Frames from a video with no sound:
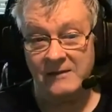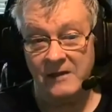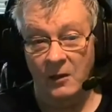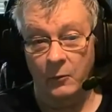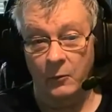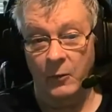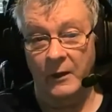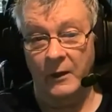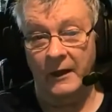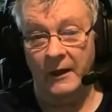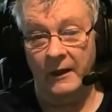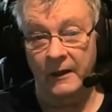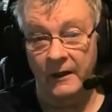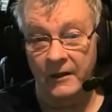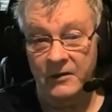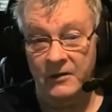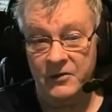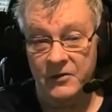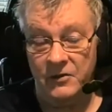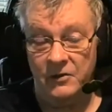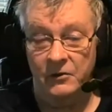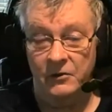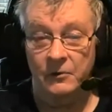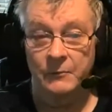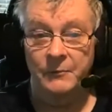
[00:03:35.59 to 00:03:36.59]
that we get
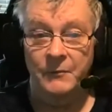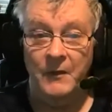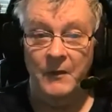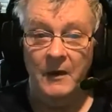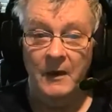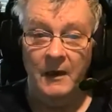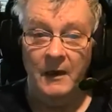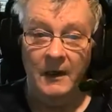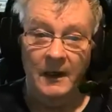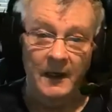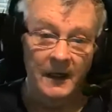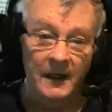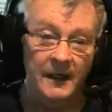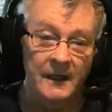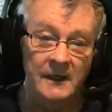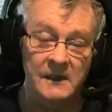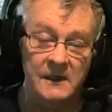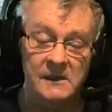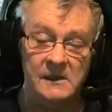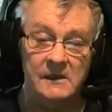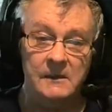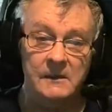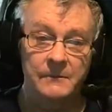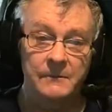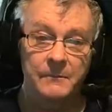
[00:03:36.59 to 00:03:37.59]
into
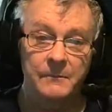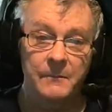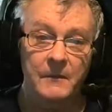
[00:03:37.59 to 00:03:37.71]
is